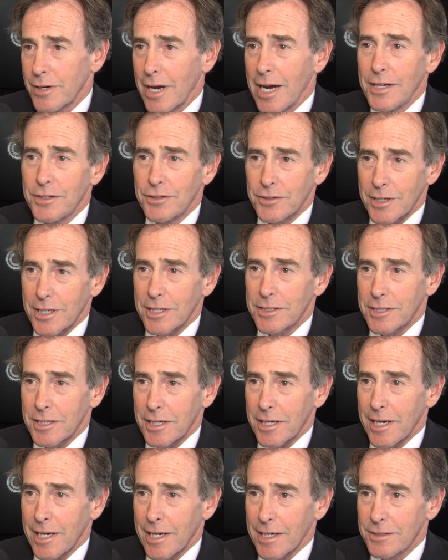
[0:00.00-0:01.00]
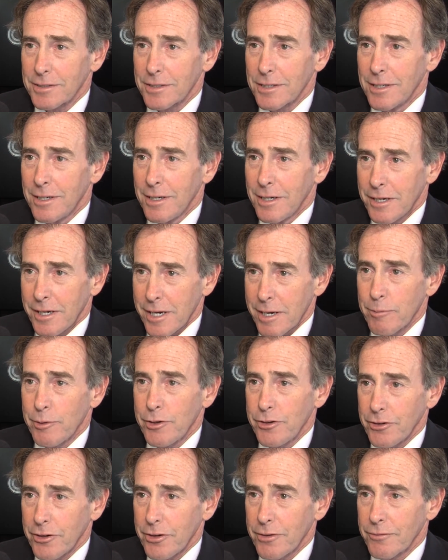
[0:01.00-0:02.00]
contrast-enhanced
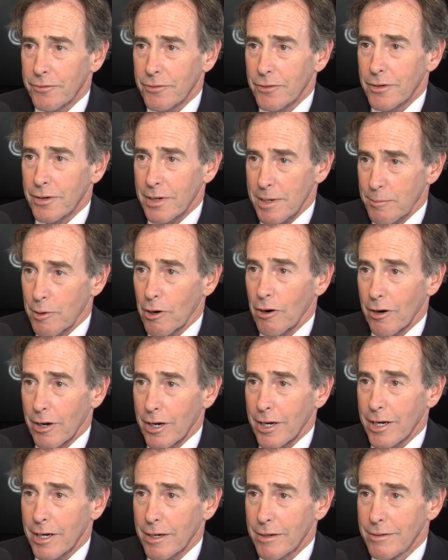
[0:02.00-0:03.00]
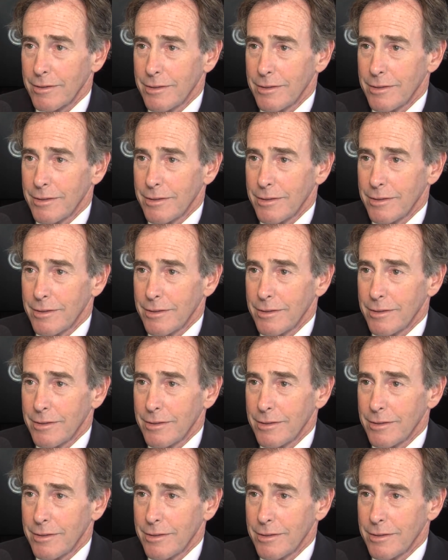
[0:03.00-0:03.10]
imaging for MRI.